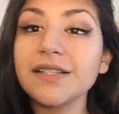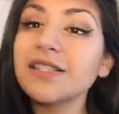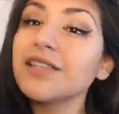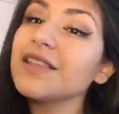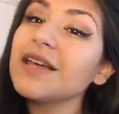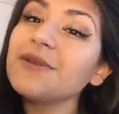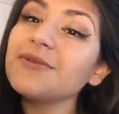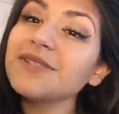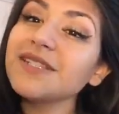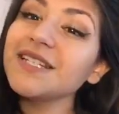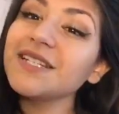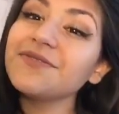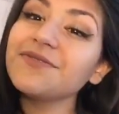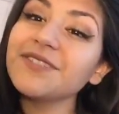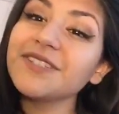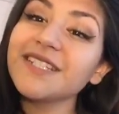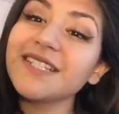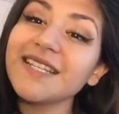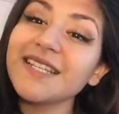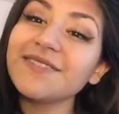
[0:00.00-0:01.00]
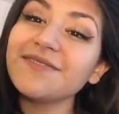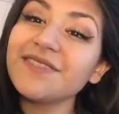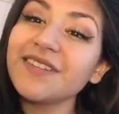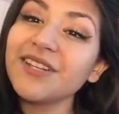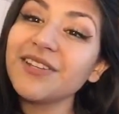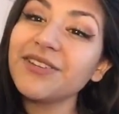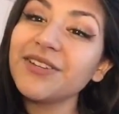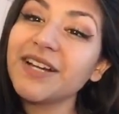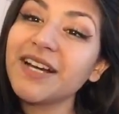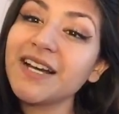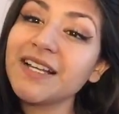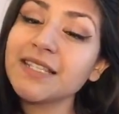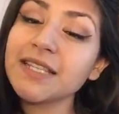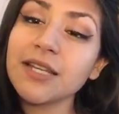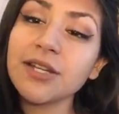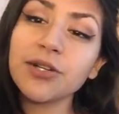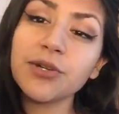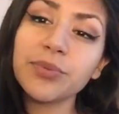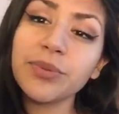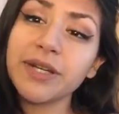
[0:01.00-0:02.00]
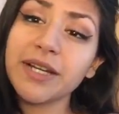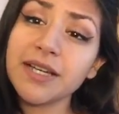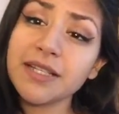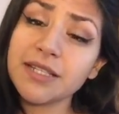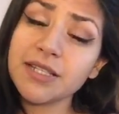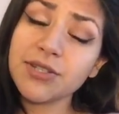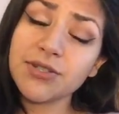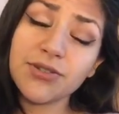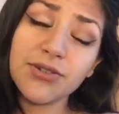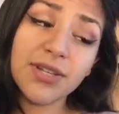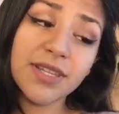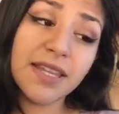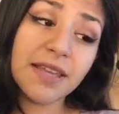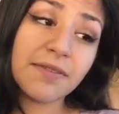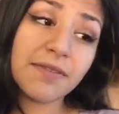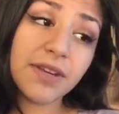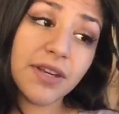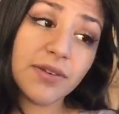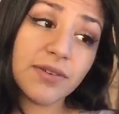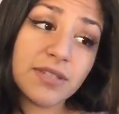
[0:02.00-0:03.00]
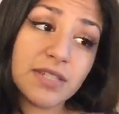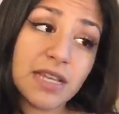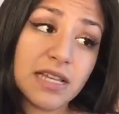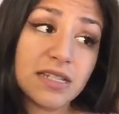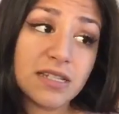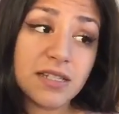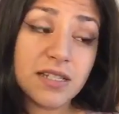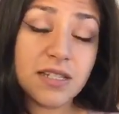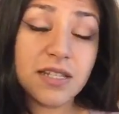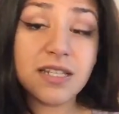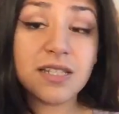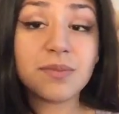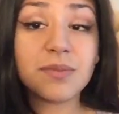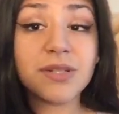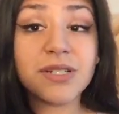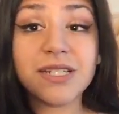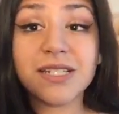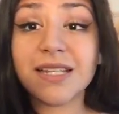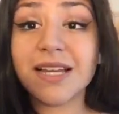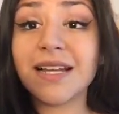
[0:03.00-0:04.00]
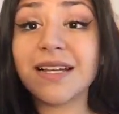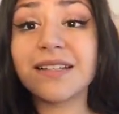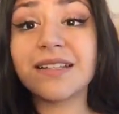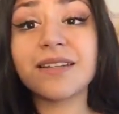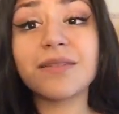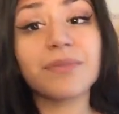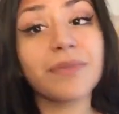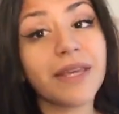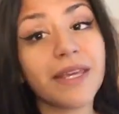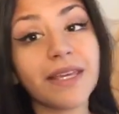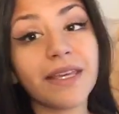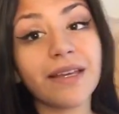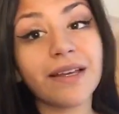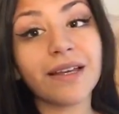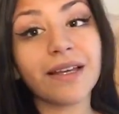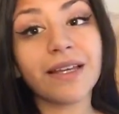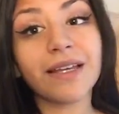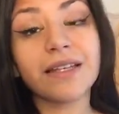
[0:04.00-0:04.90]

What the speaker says: So that was it for today's video, you guys. I hope you guys enjoyed that video as much as I did making